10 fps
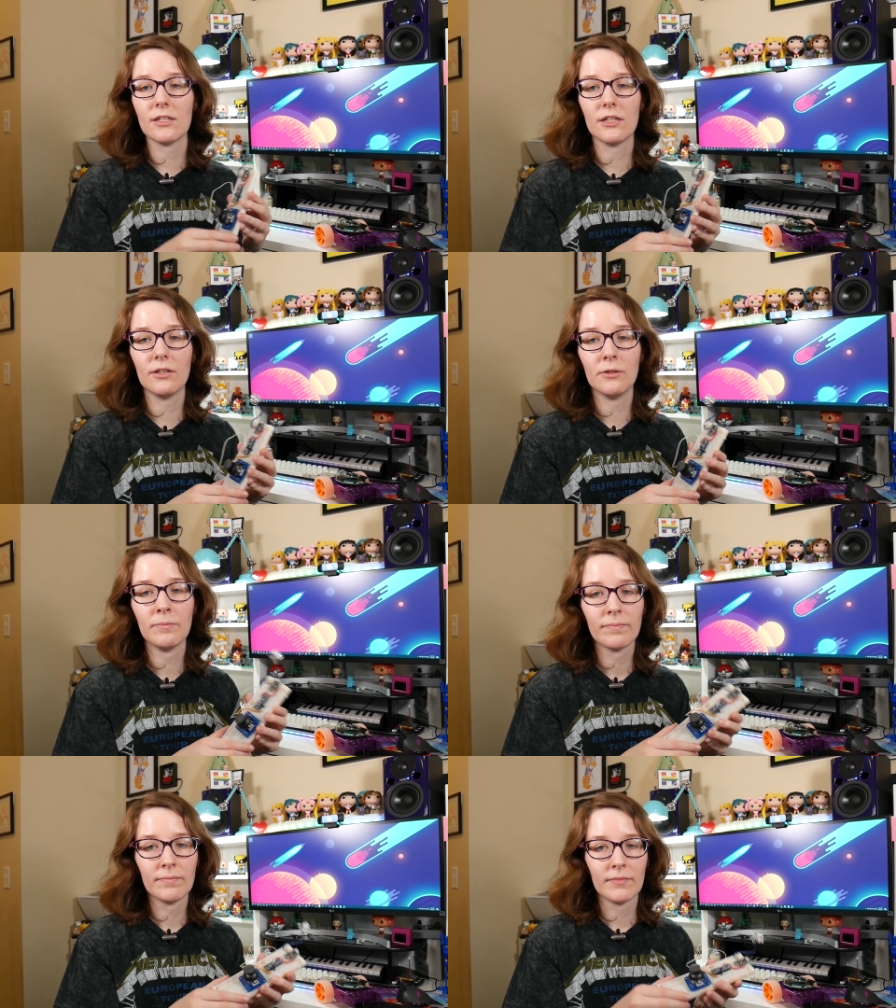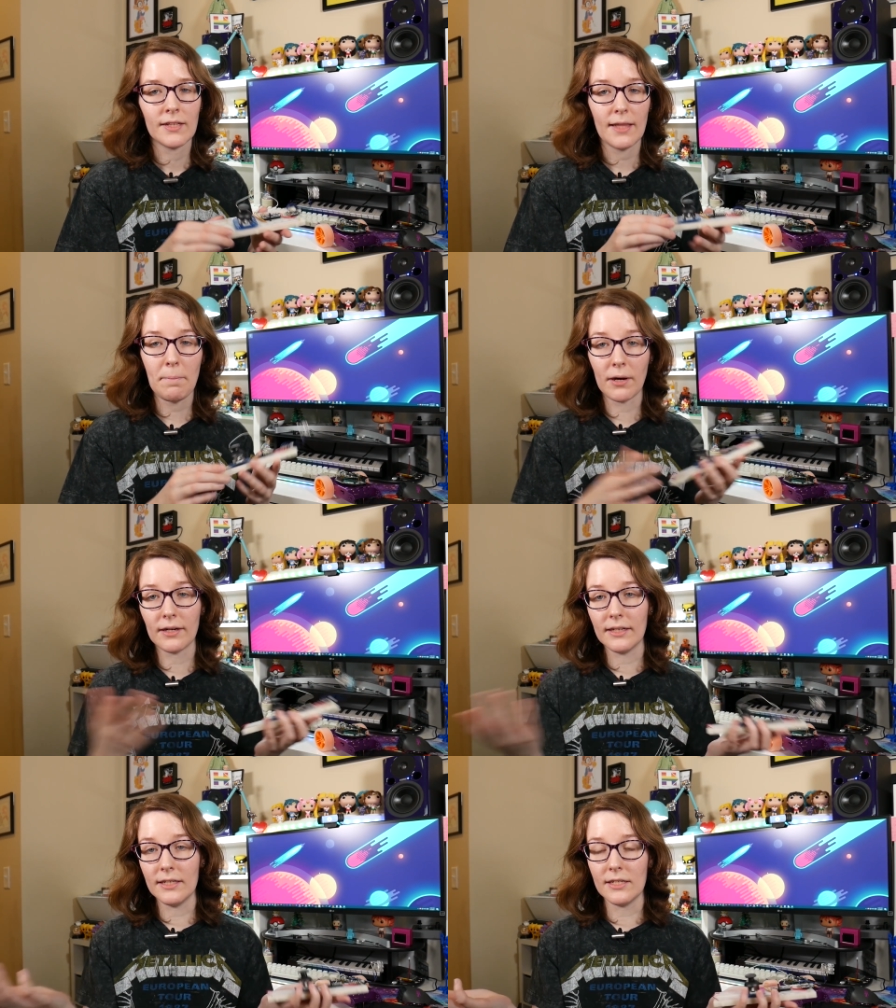So that
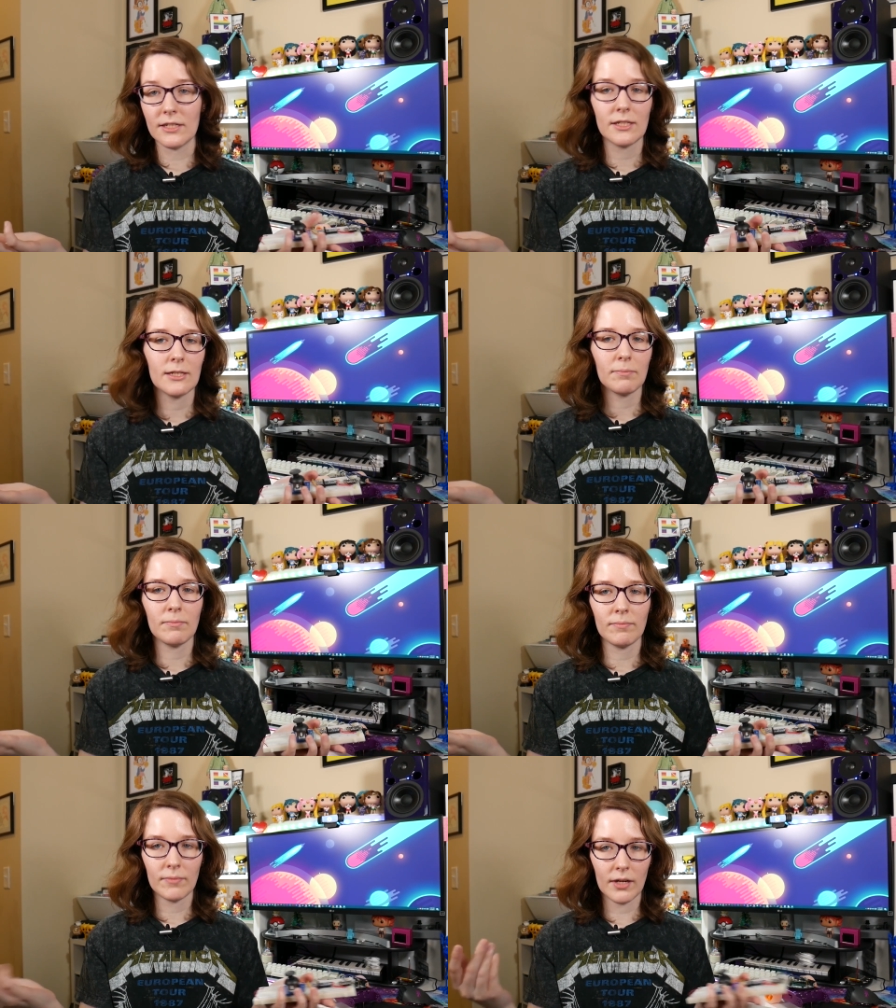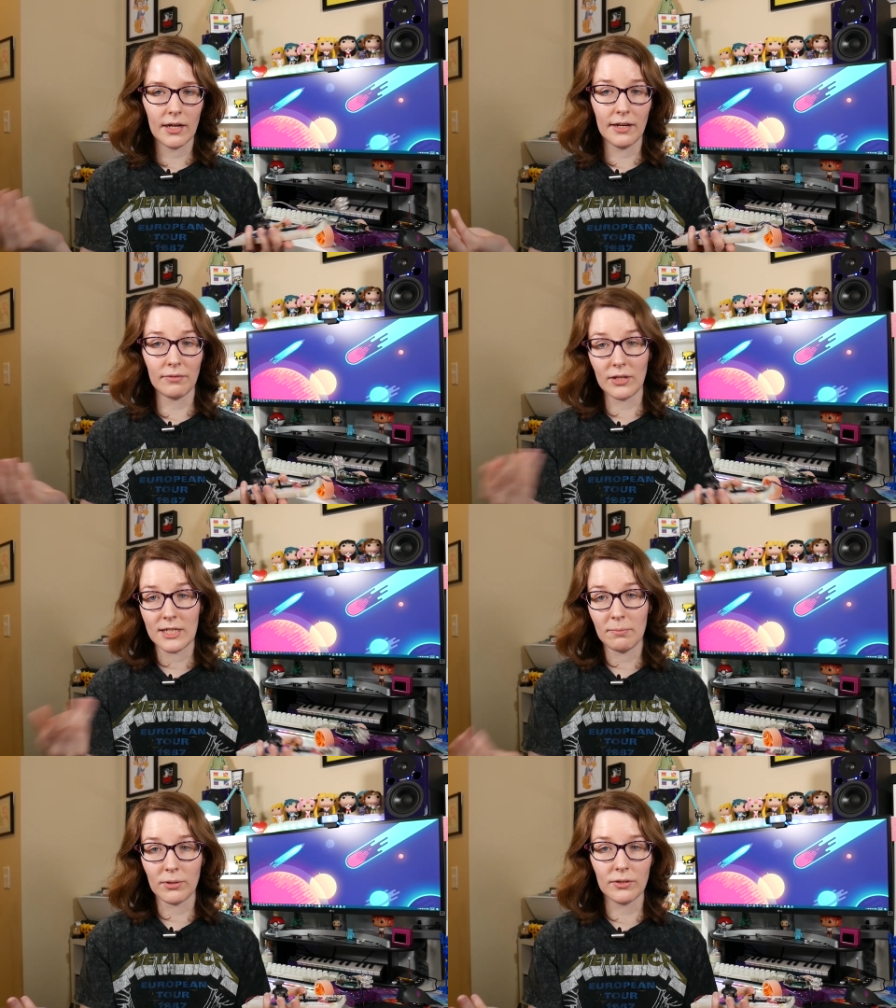part is uh, really
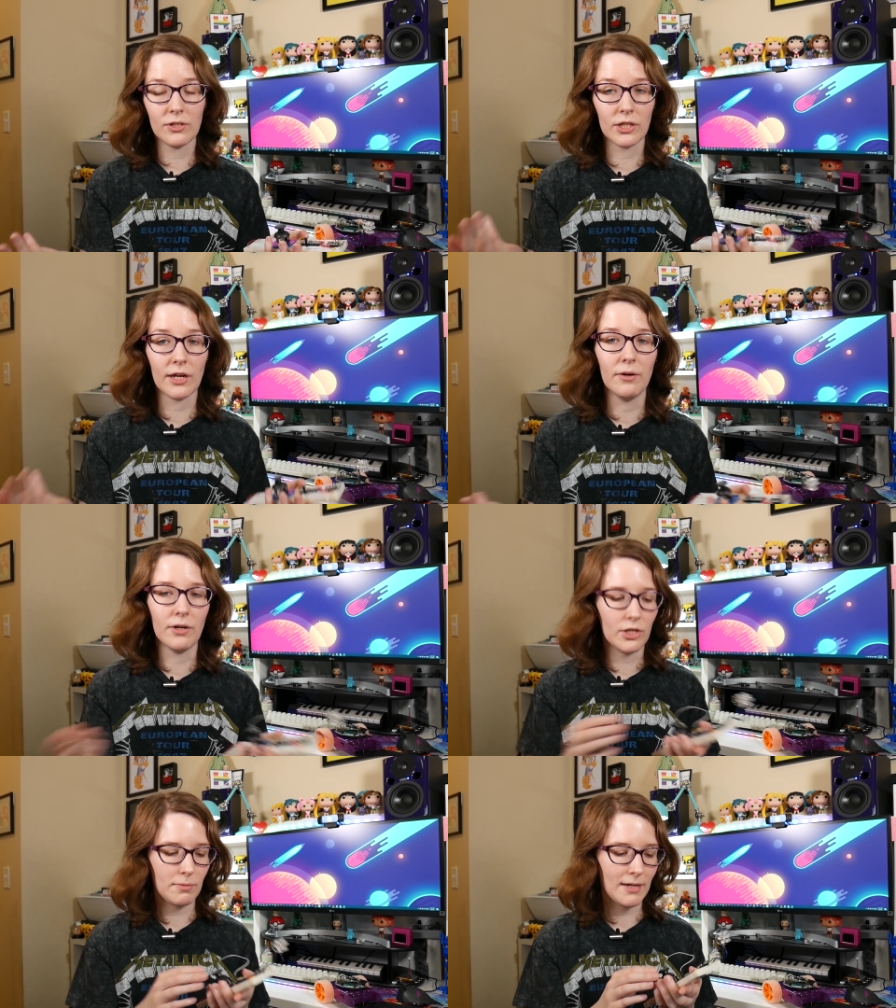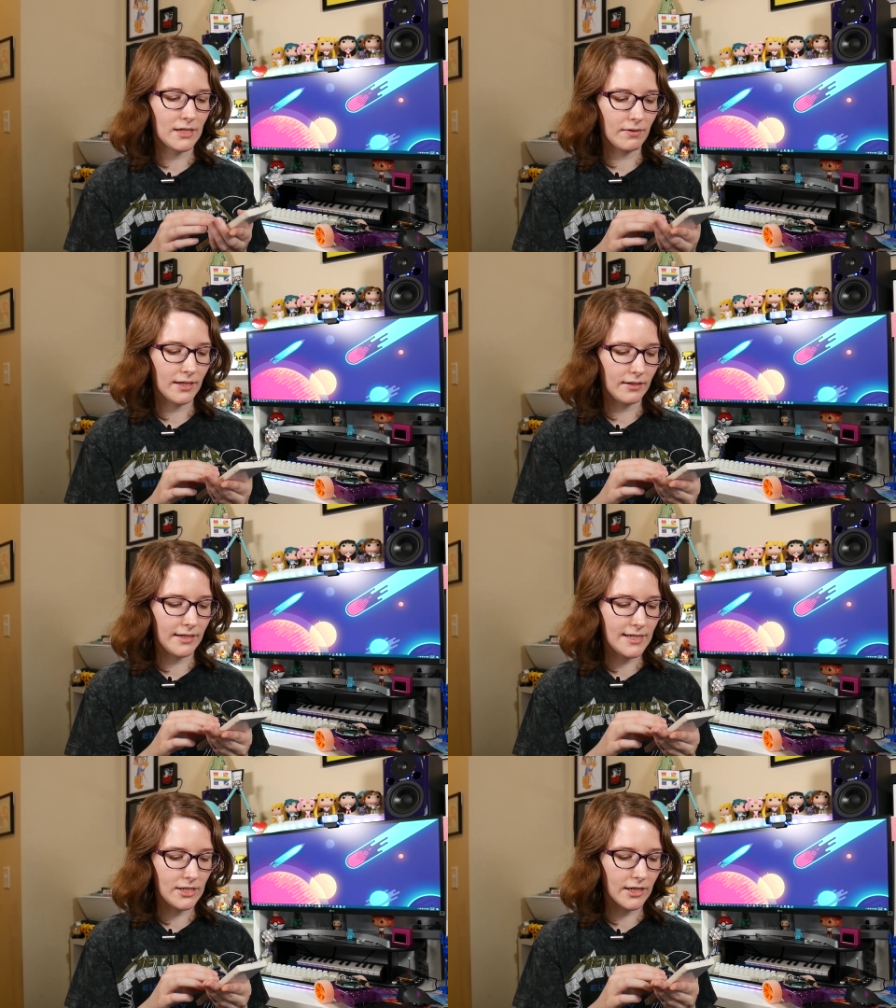simple to code, just makes everything a
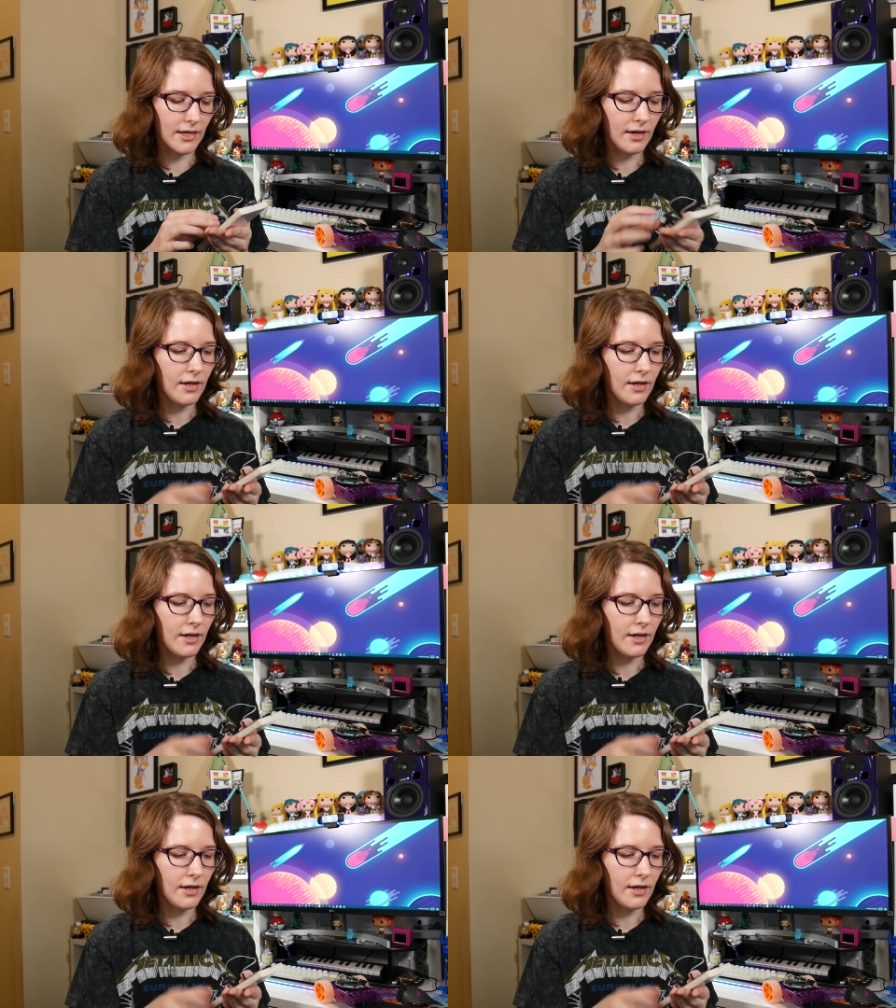lot easier.